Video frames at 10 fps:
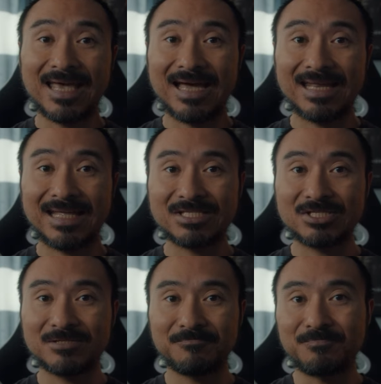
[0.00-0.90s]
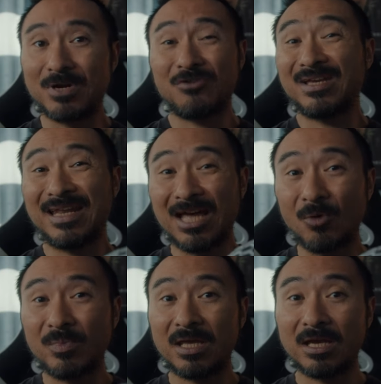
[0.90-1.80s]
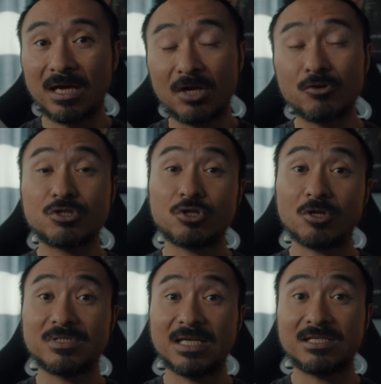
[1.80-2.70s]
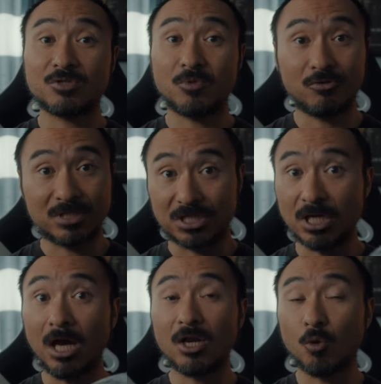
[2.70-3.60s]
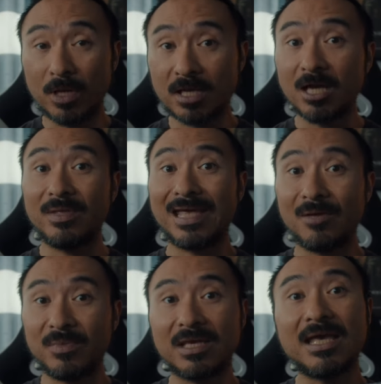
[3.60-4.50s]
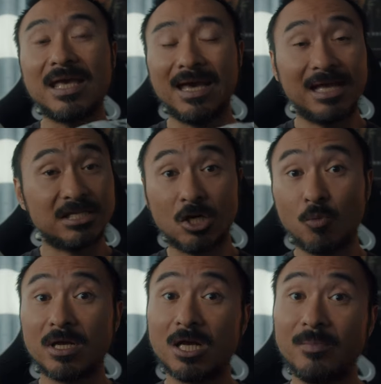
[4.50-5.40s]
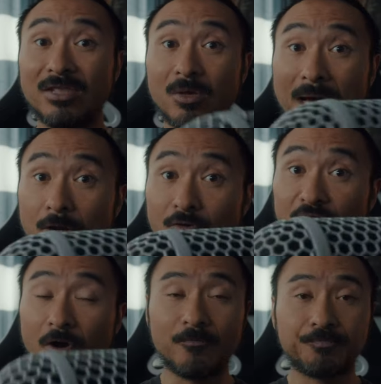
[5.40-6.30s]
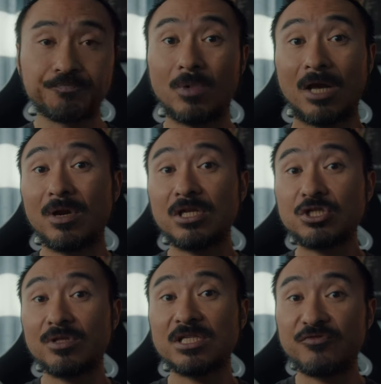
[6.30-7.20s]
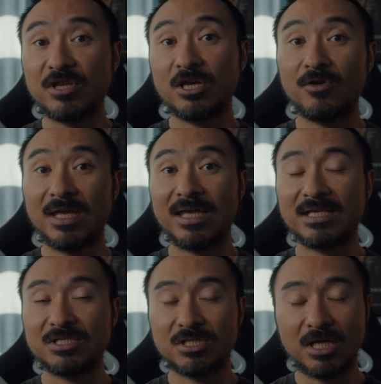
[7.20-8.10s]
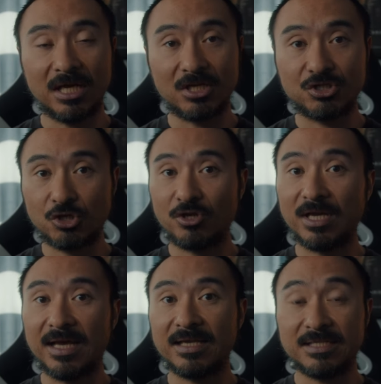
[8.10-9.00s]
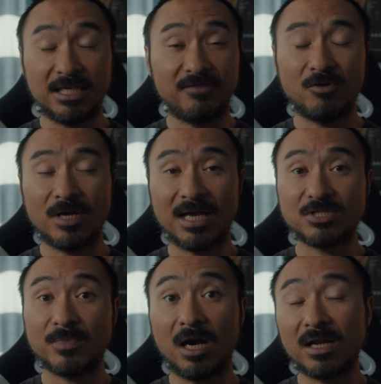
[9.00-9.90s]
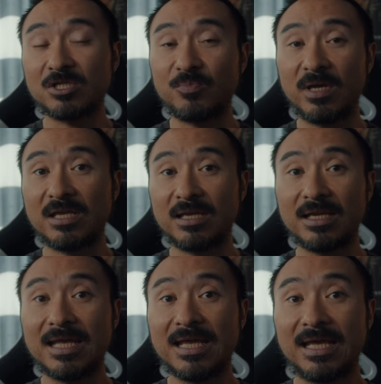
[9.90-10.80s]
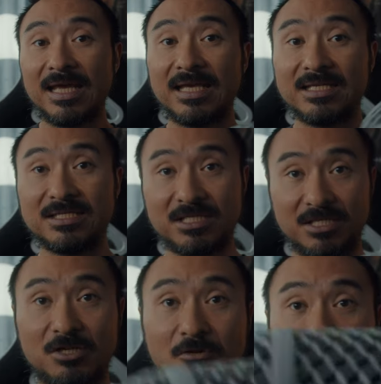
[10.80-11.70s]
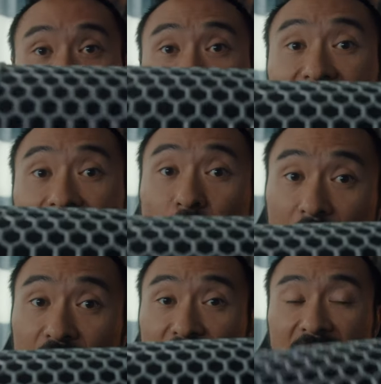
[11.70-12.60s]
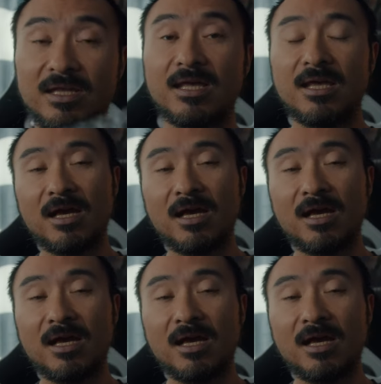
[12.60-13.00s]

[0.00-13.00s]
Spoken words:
cat, it's barely gonna help me under circumstances where there's a ton of wind coming at me and a ton of wind coming at the microphone. What I wanna do in this video is show you guys and give you guys my honest opinion, is, you know, this thing worth it